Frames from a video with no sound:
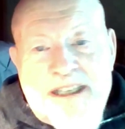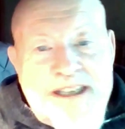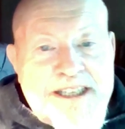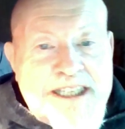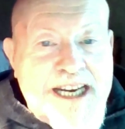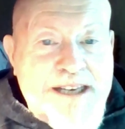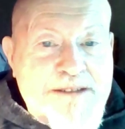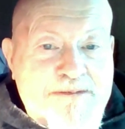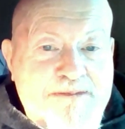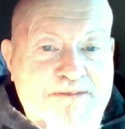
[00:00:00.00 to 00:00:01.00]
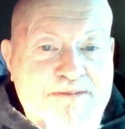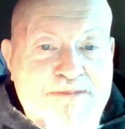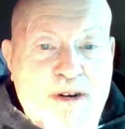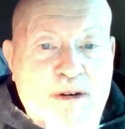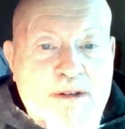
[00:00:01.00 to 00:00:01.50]
real
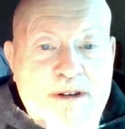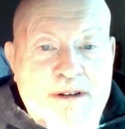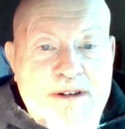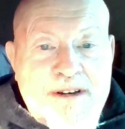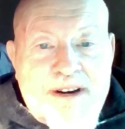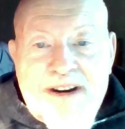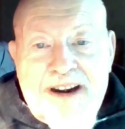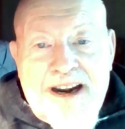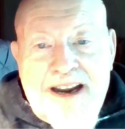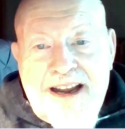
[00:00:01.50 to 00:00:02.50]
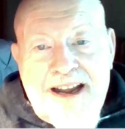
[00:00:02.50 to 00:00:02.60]
estate broker or